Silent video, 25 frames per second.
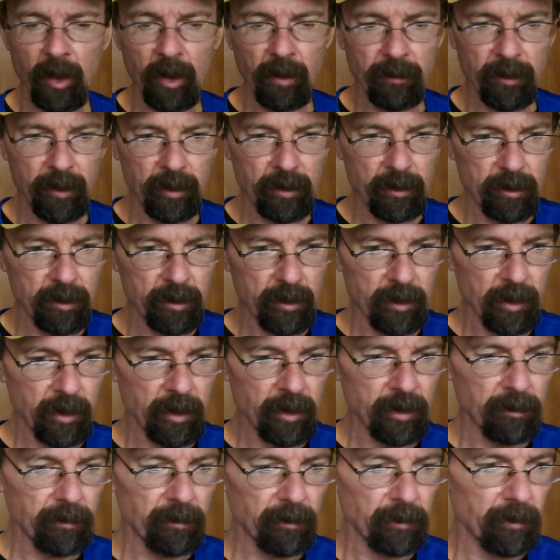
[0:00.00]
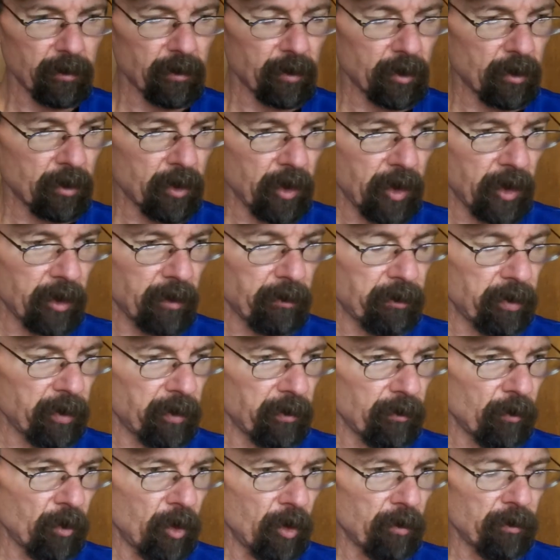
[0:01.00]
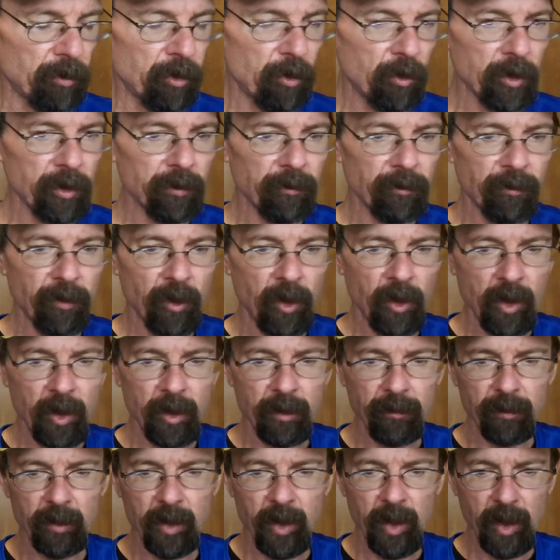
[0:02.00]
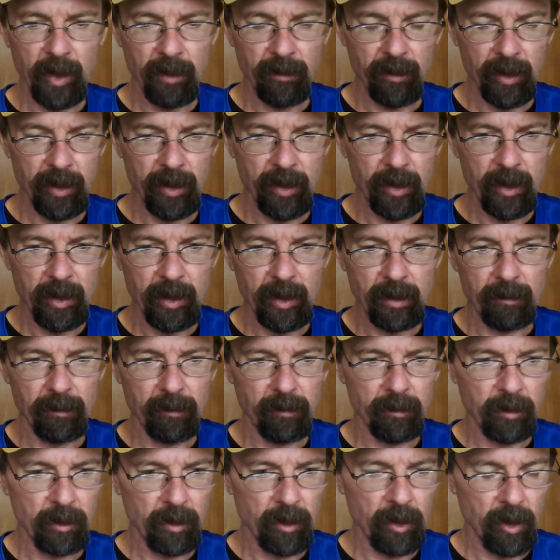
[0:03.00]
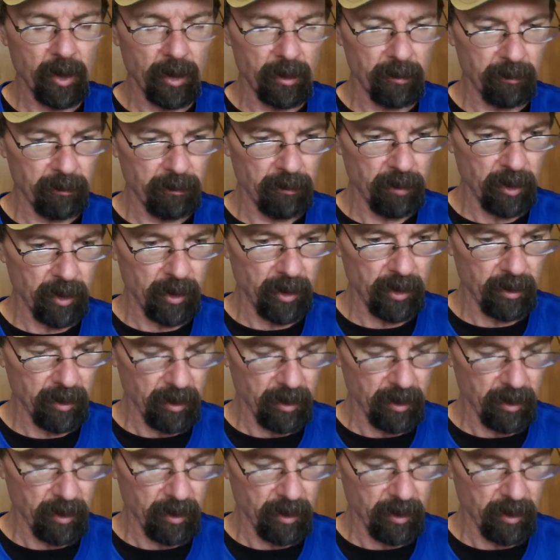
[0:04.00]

obviously. I'm crankbait 1.5 KVD nut, but